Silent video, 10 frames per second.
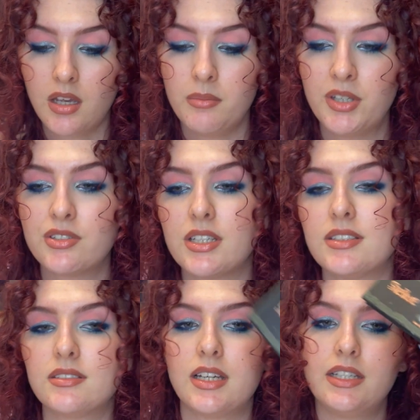Because
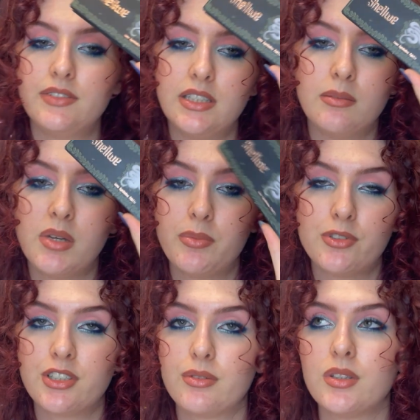I have it in my
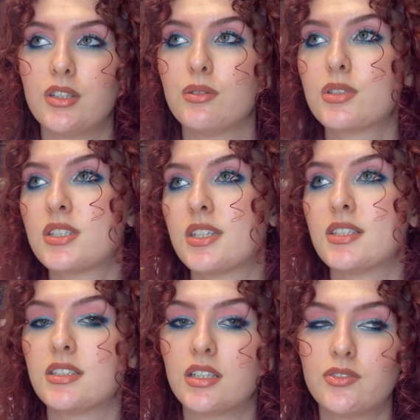project 20 uses and I
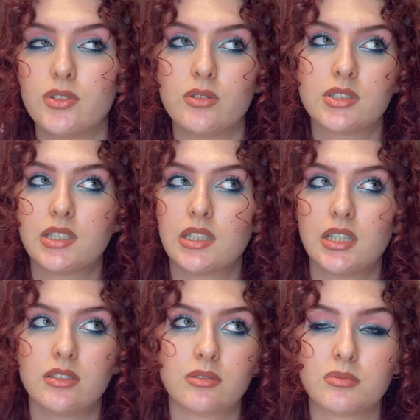still have to use it like,
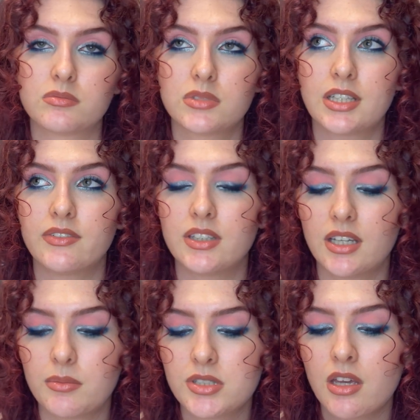I don't know, 7
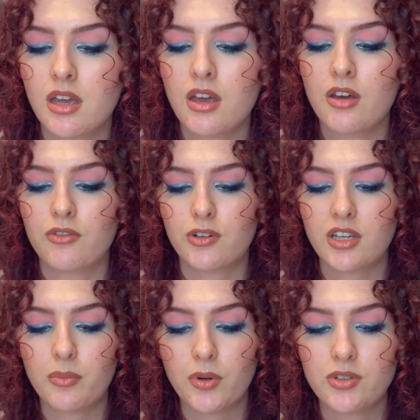times for
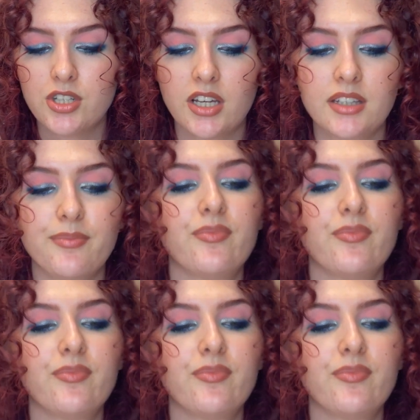that project.